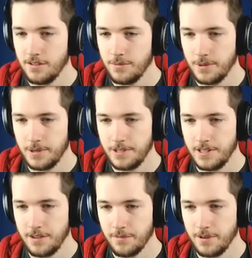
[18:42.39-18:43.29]
What
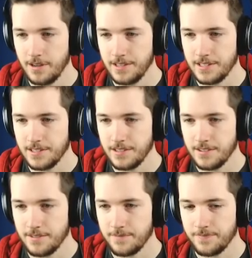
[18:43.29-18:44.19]
do they want?
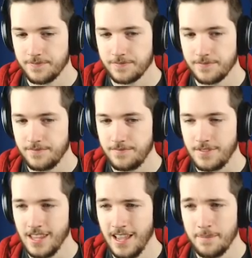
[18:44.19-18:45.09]

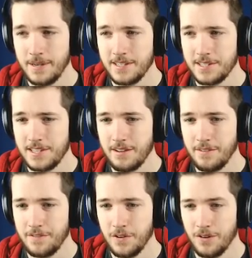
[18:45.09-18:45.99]
Happiness is
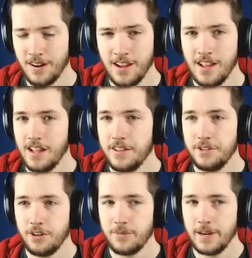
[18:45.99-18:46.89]
74.
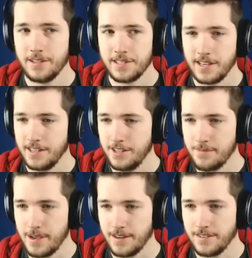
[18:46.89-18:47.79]
Don't know what else I can
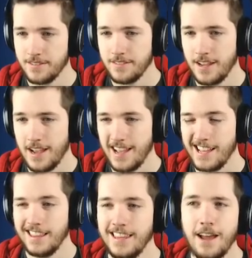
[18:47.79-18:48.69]
do, man.
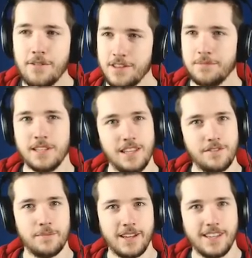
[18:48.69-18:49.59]
I, I allowed them to
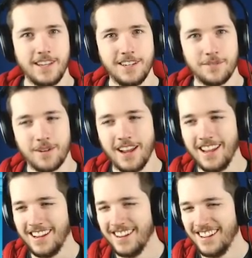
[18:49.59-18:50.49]
live in my kingdom,
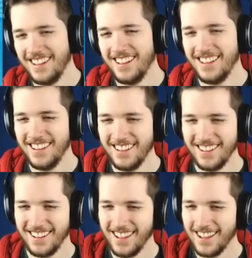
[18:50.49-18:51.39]
right?
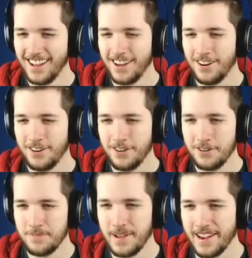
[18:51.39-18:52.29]

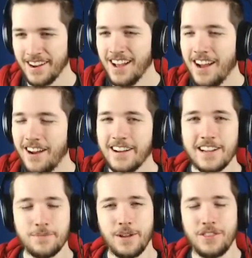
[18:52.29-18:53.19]
Oh man. Alright
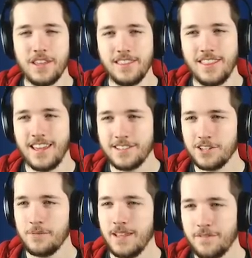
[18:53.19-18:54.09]
guys, well I think that is
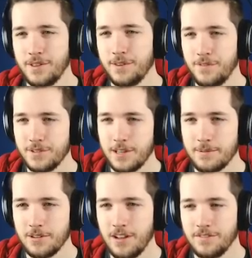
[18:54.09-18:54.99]
going to be it for this first
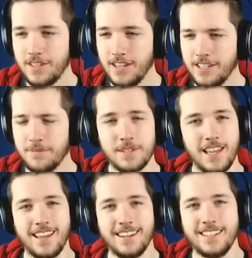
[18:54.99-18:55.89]
episode of Kingdoms
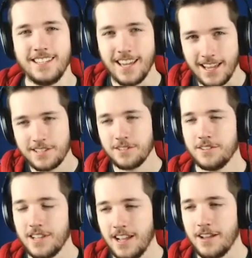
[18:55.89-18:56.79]
and
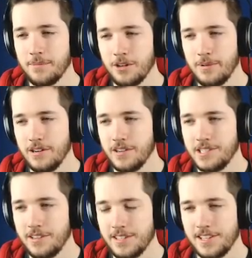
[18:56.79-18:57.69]
Castles. I'm going to be doing a
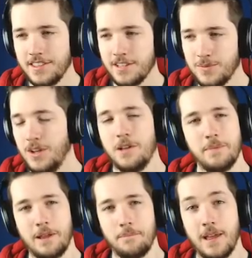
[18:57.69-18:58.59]
series on this while
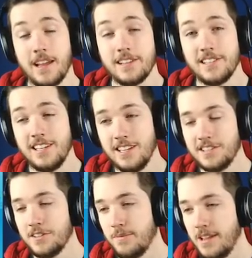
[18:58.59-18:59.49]
I'm at PAX
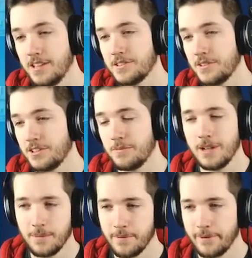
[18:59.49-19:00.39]
East this weekend, so it's going
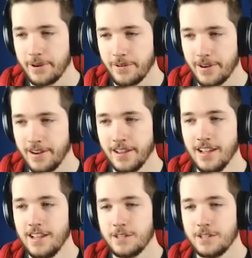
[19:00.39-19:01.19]
to be all pre-recorded.